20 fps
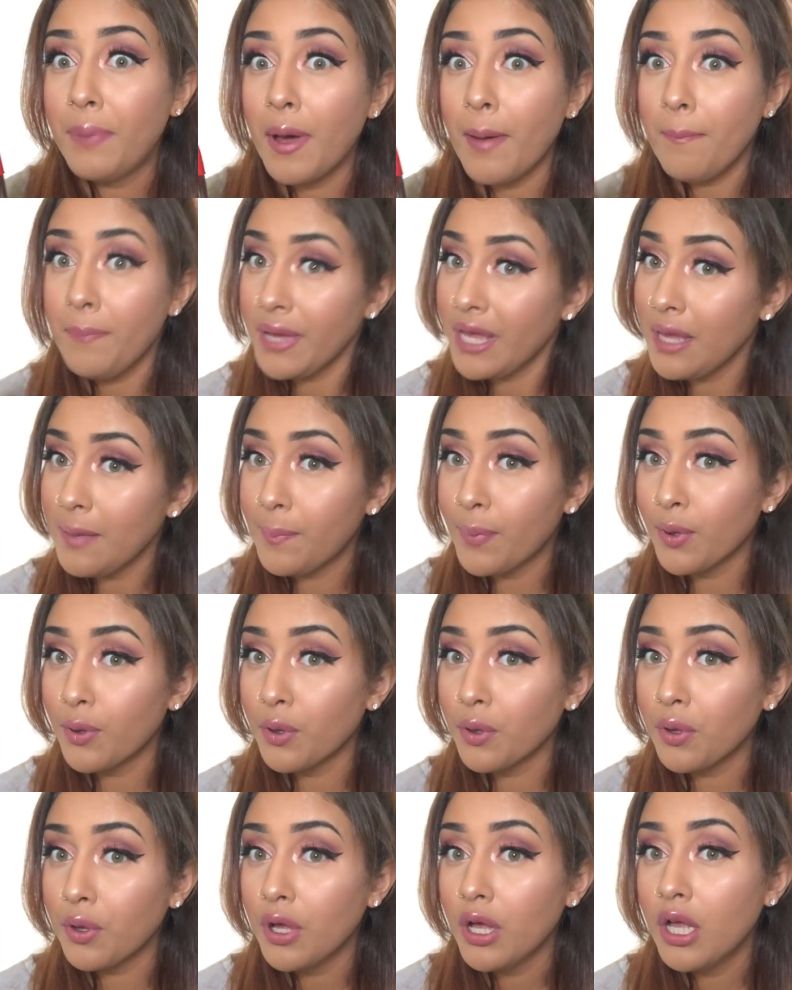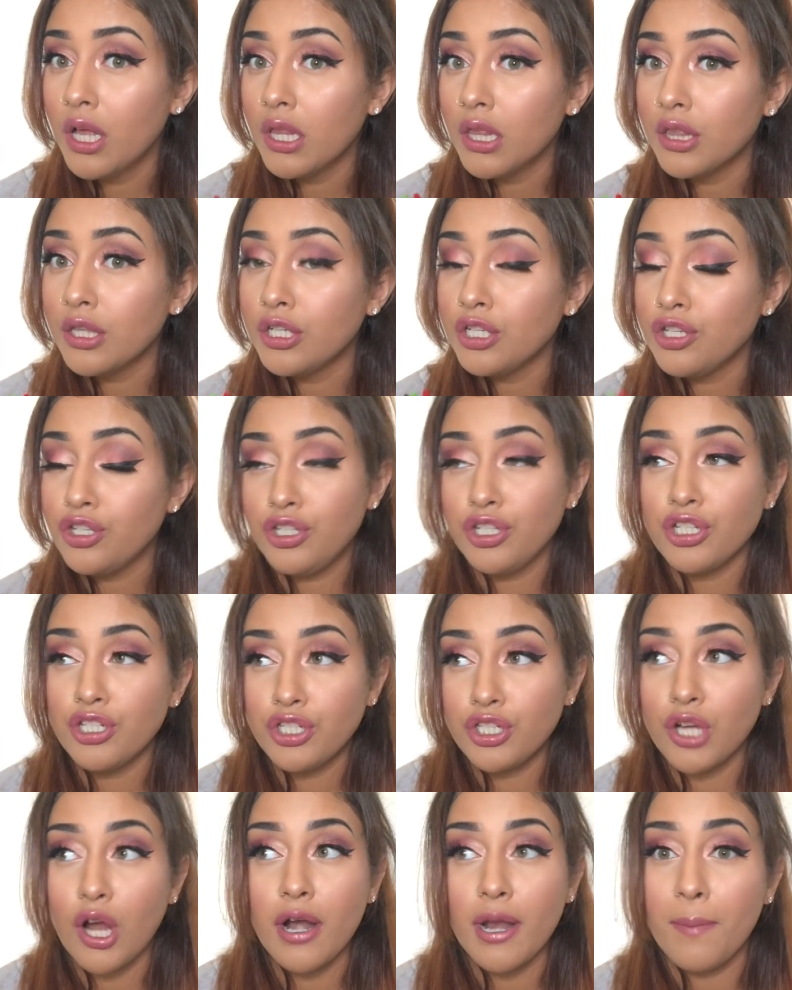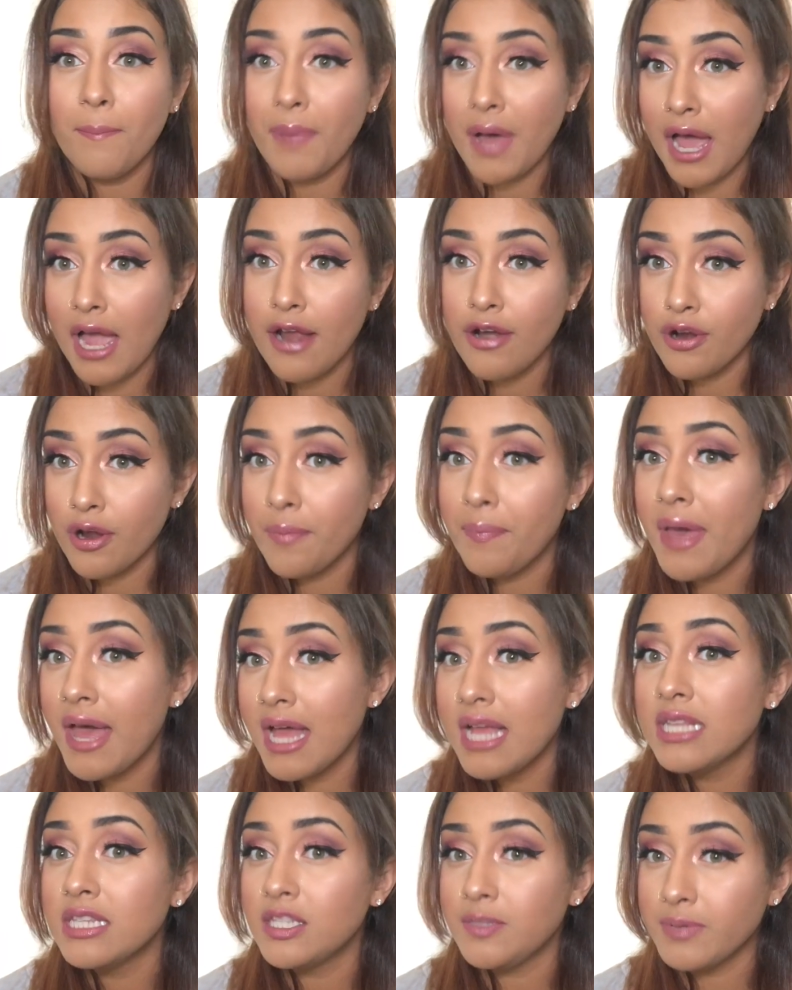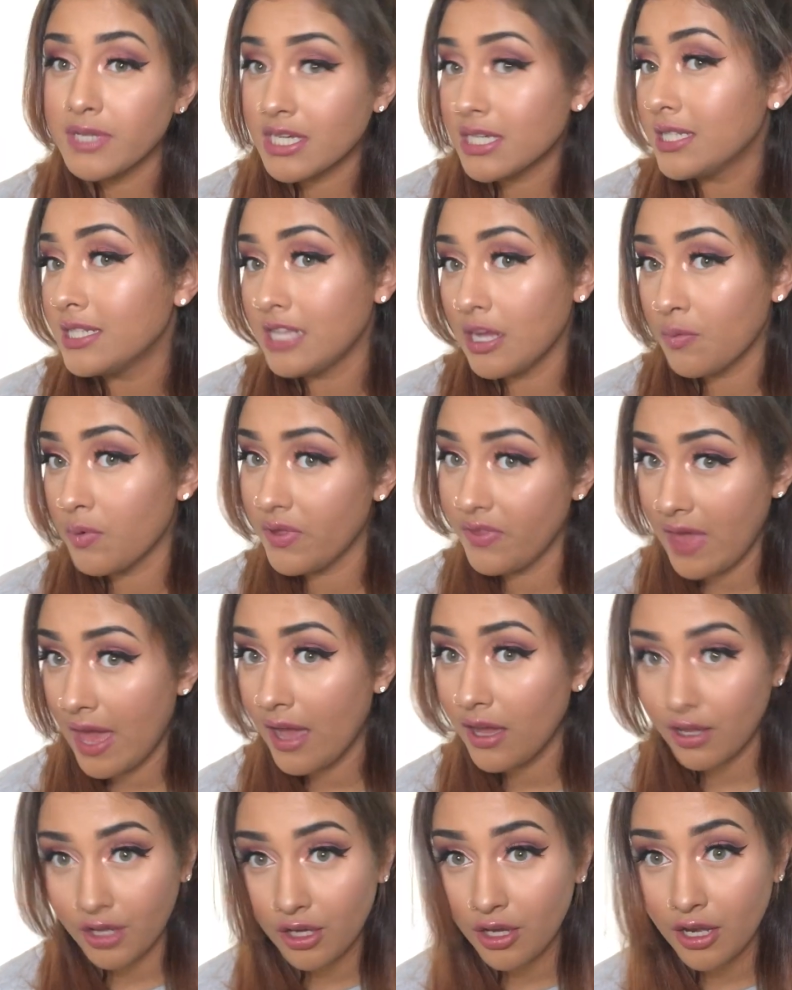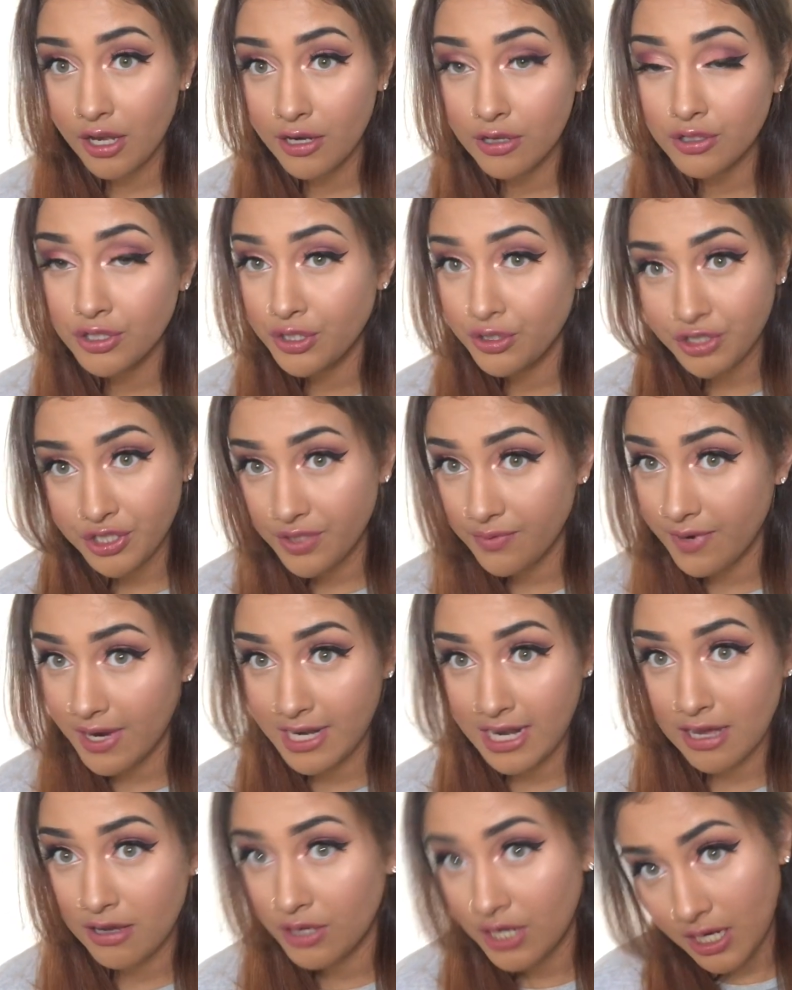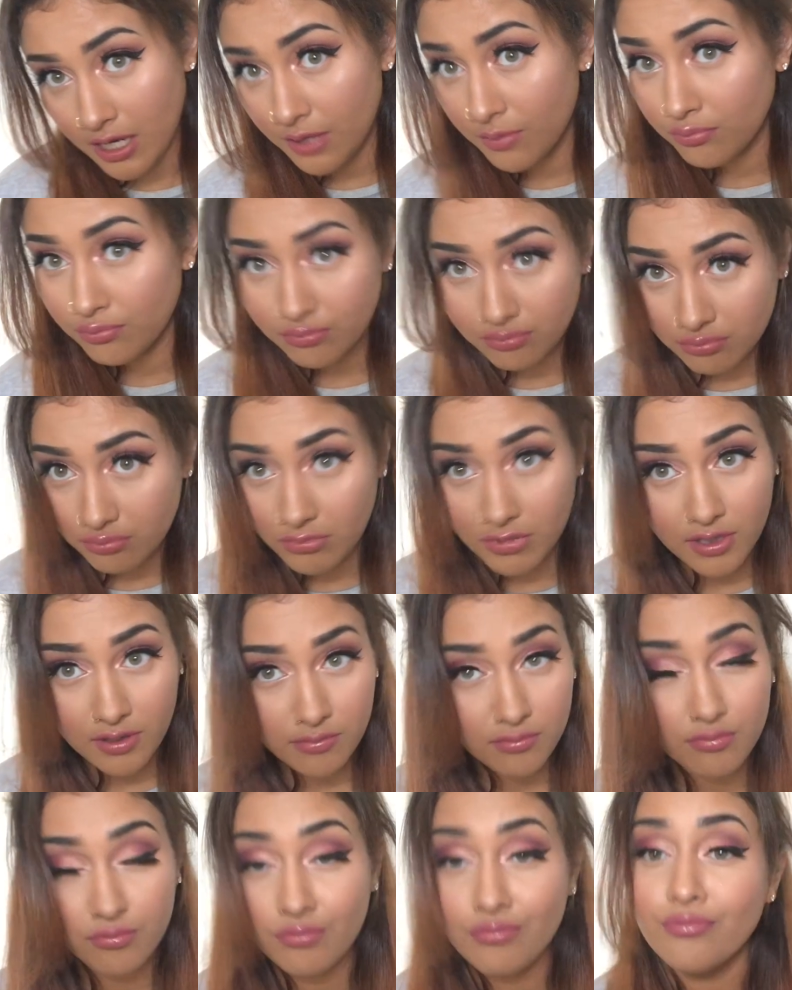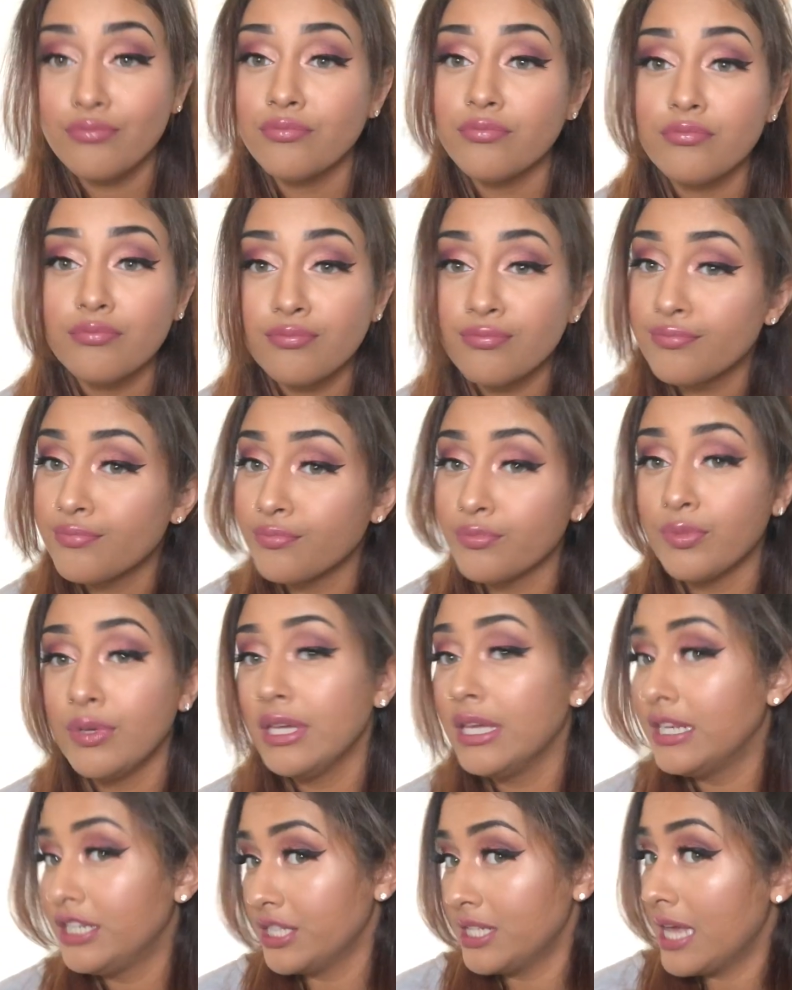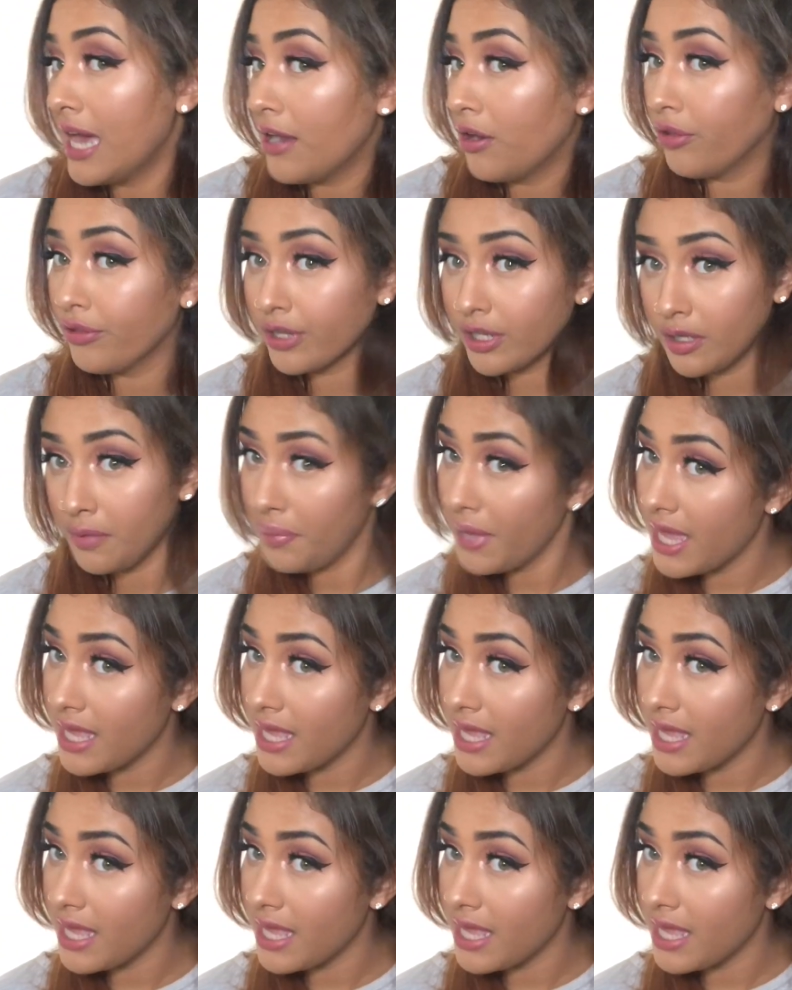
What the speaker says: But people just started buying her pens because they were that good until she ran out and we just had all the good